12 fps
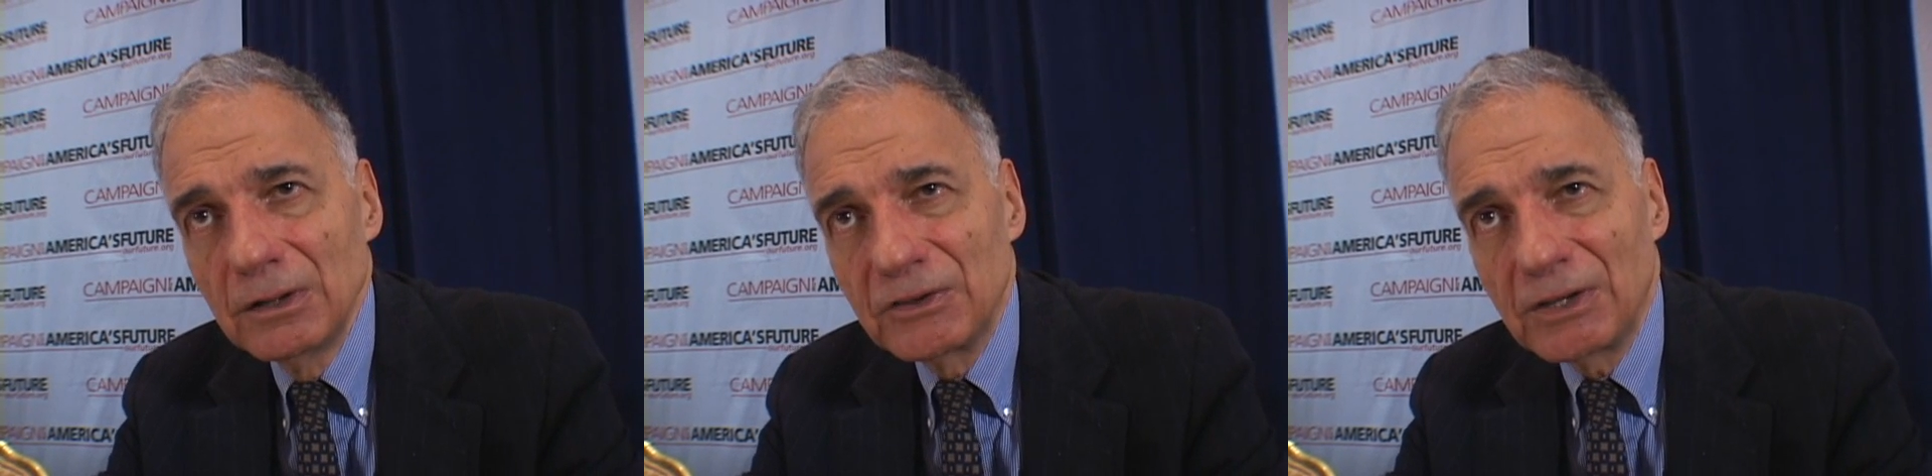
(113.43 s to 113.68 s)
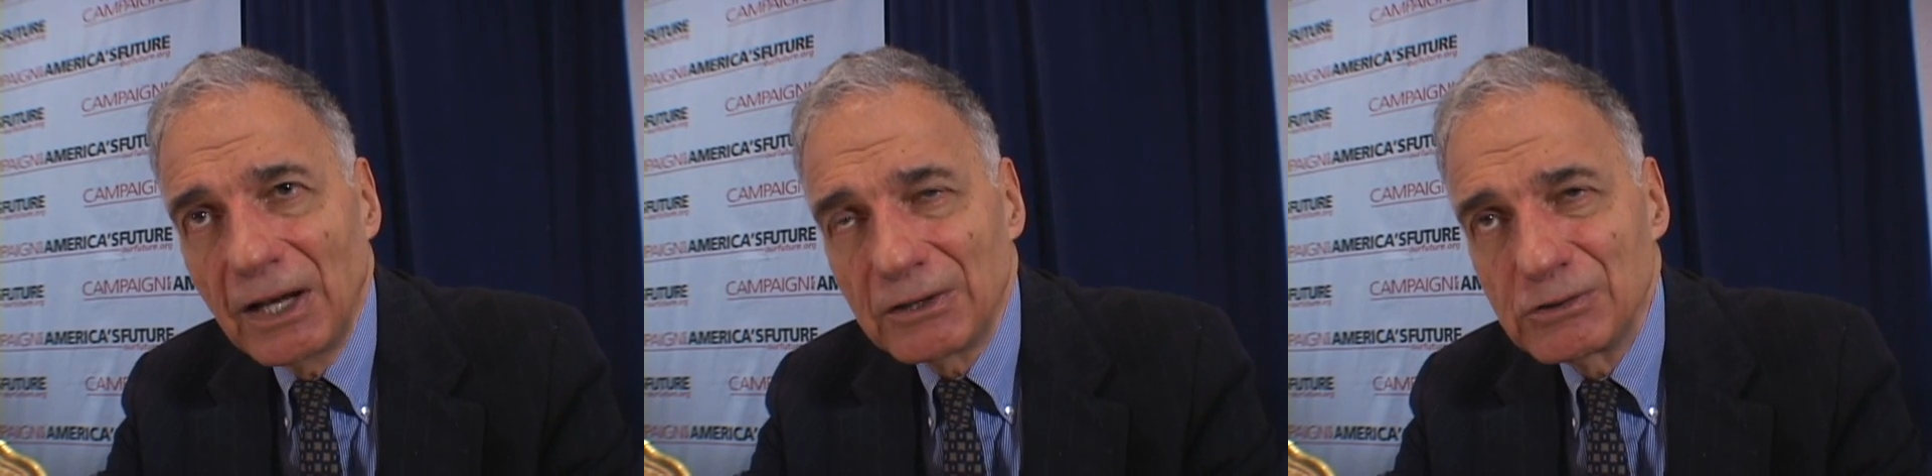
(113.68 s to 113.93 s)

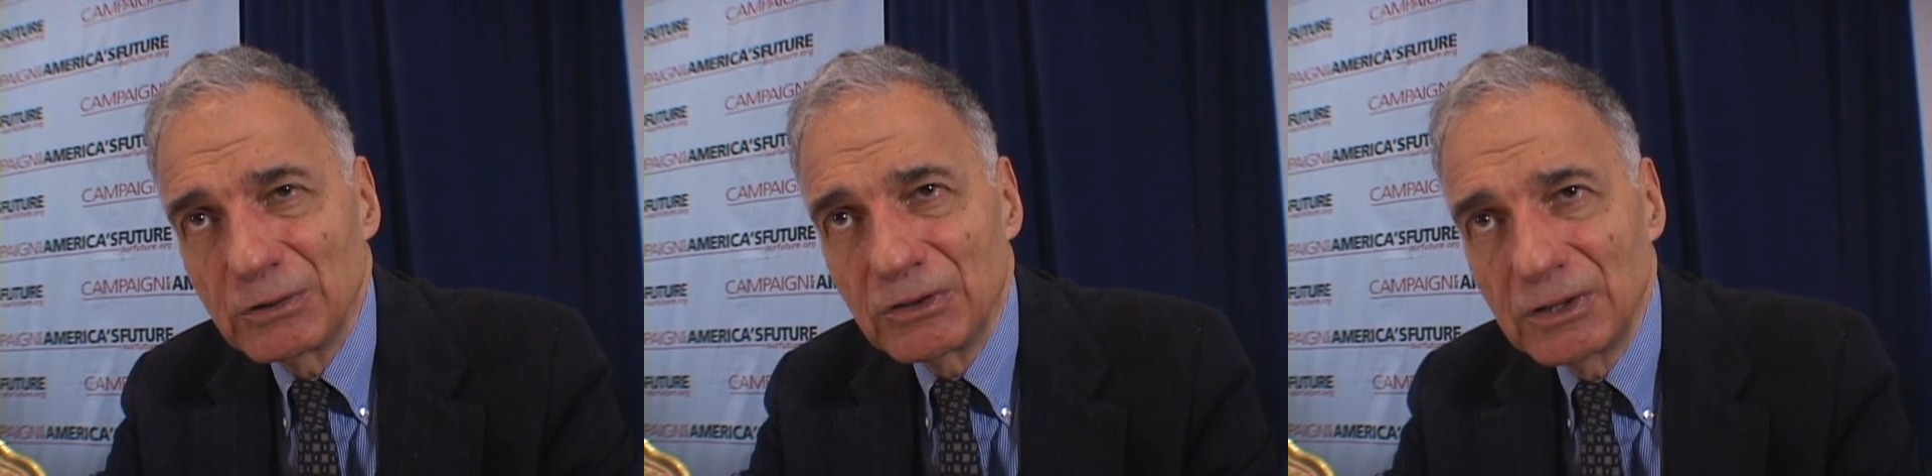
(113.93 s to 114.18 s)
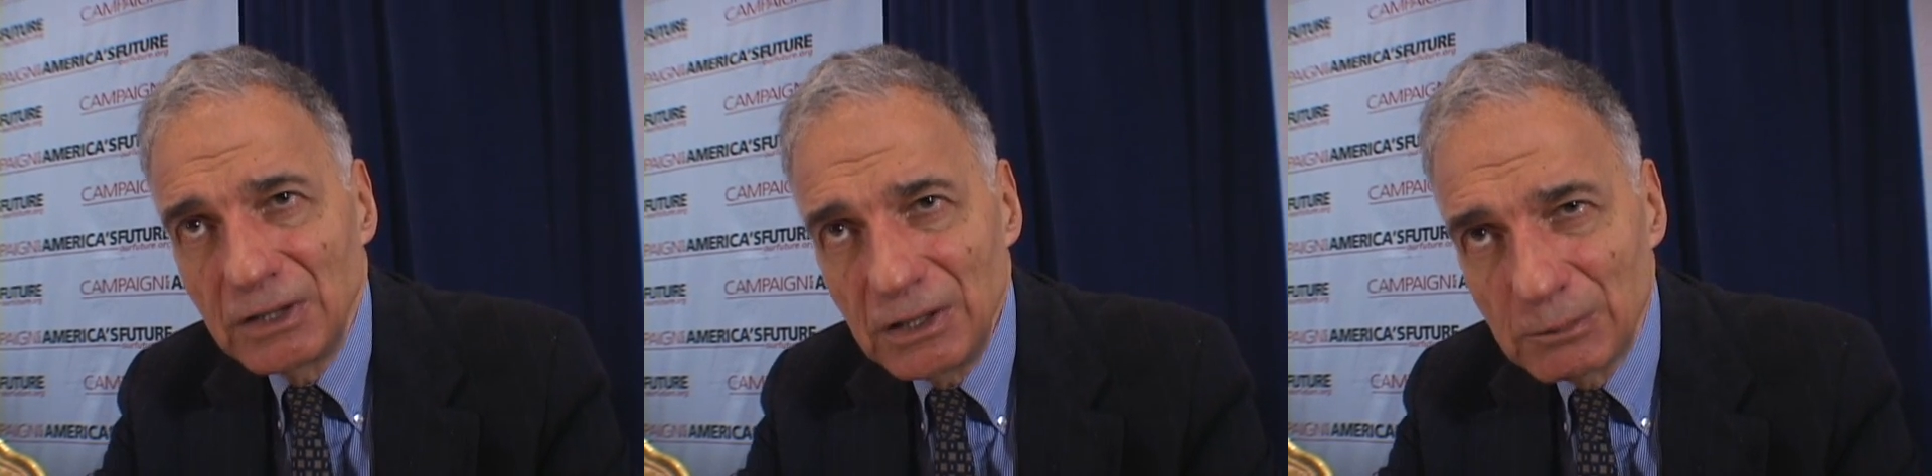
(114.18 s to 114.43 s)

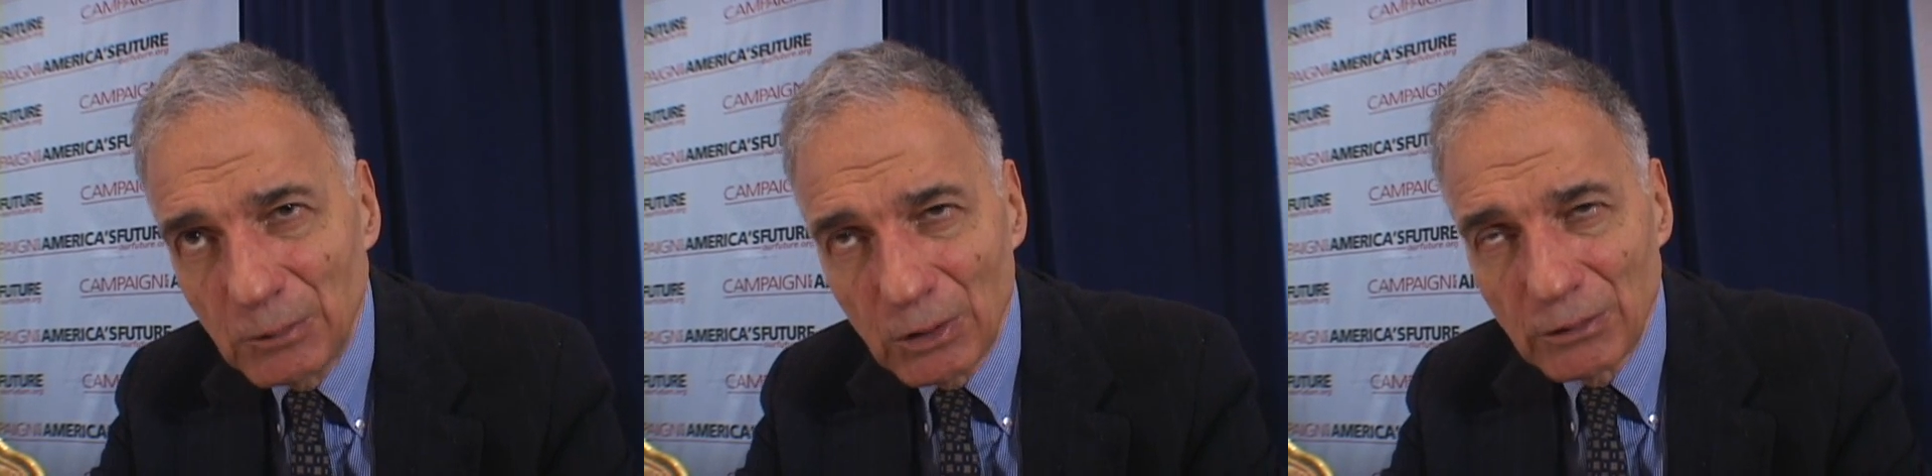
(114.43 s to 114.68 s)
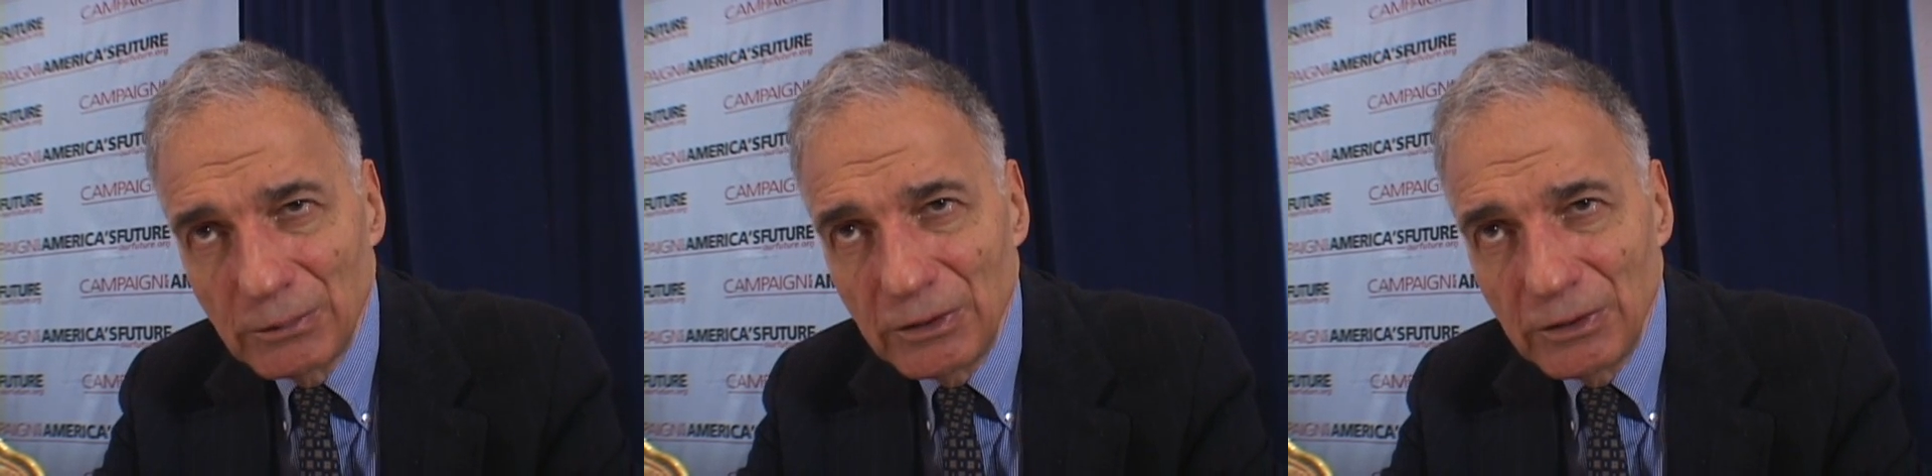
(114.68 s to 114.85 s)
statutes need more